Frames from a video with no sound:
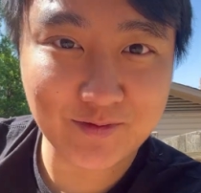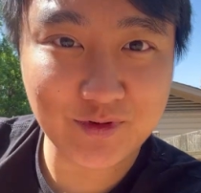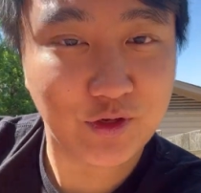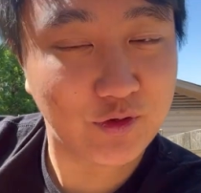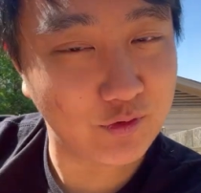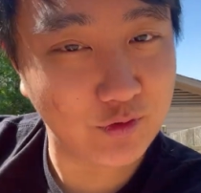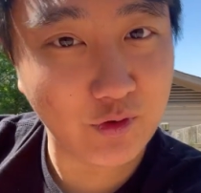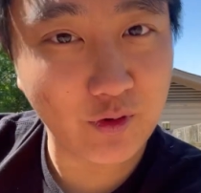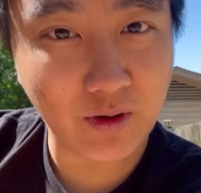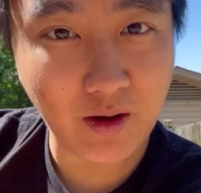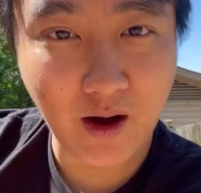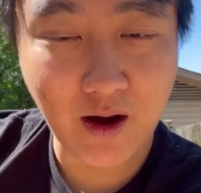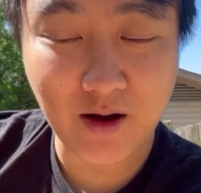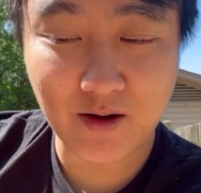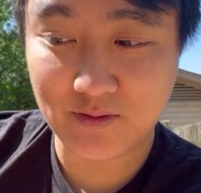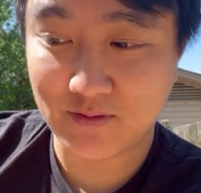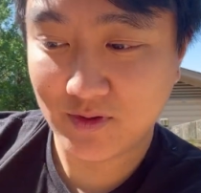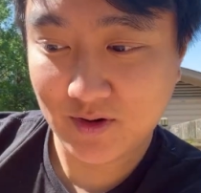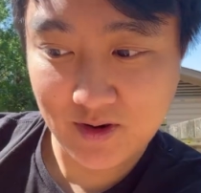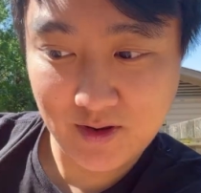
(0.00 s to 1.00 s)
You
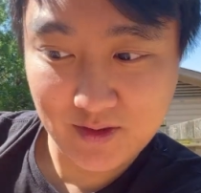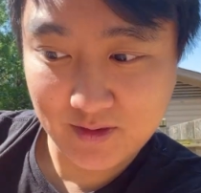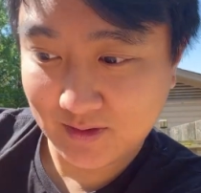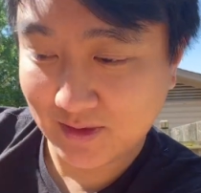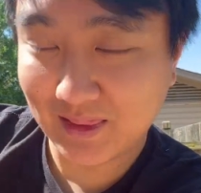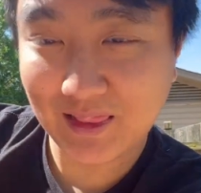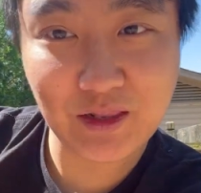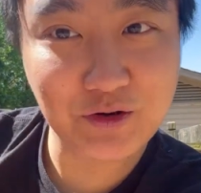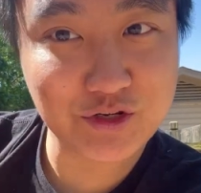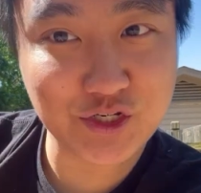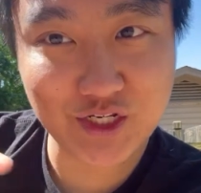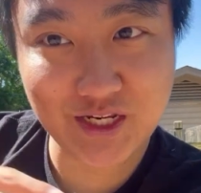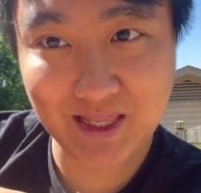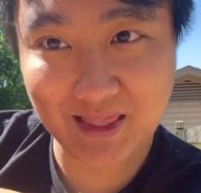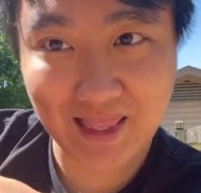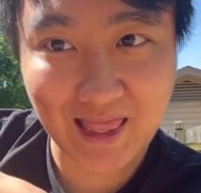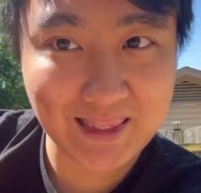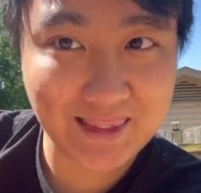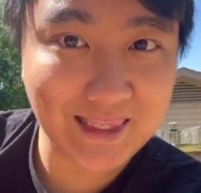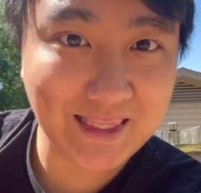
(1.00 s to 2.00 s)
learn the little shit
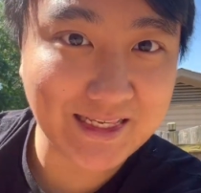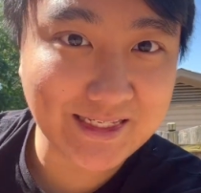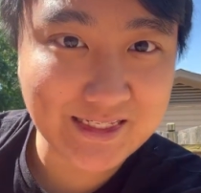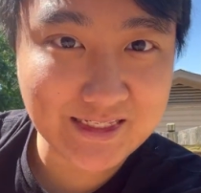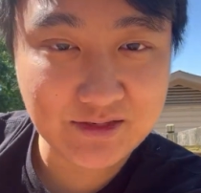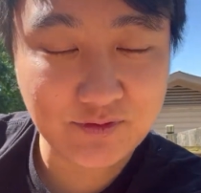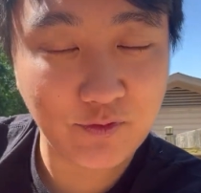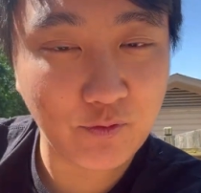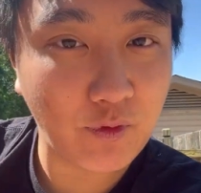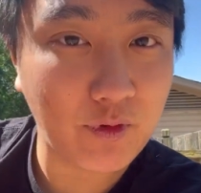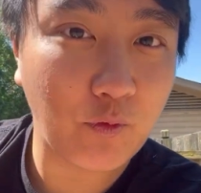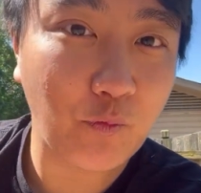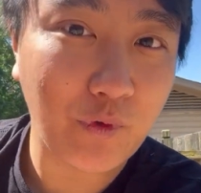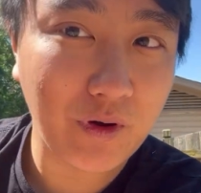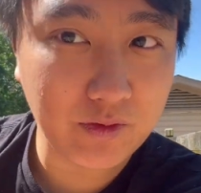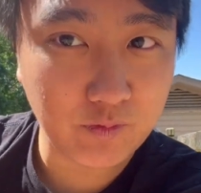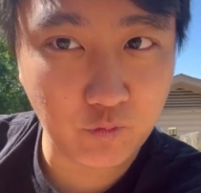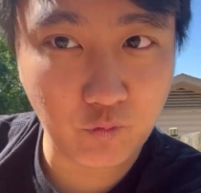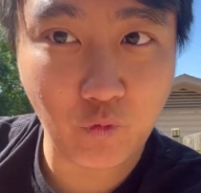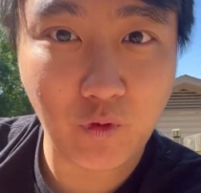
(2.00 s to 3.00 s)
like this,
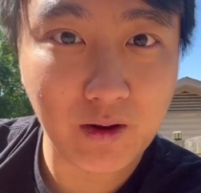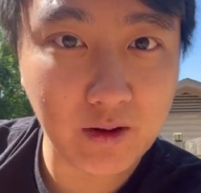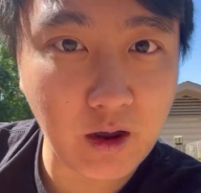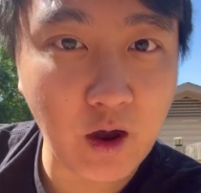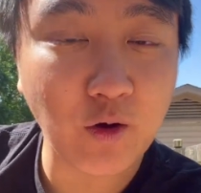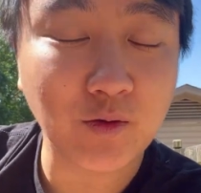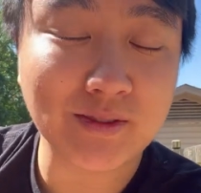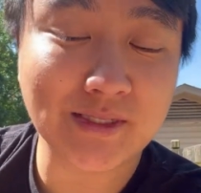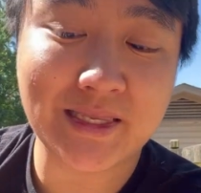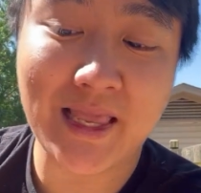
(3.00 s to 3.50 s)
what goes